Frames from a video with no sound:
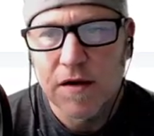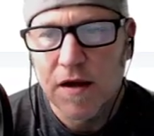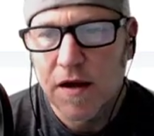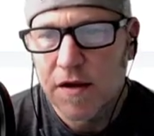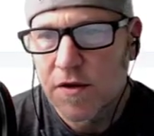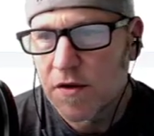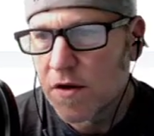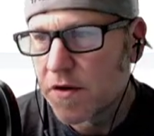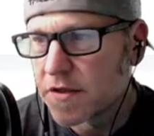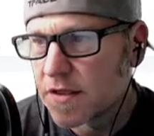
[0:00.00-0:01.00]
you'll
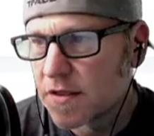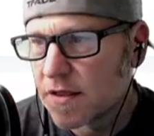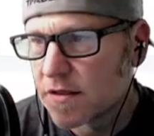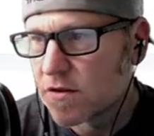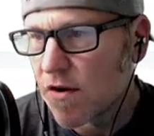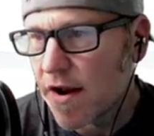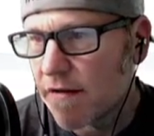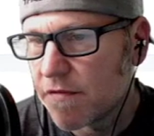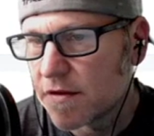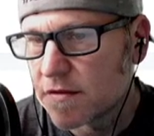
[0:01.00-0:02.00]
notice that this
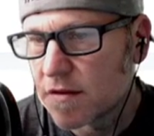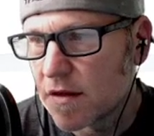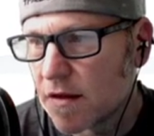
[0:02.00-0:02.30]
graph is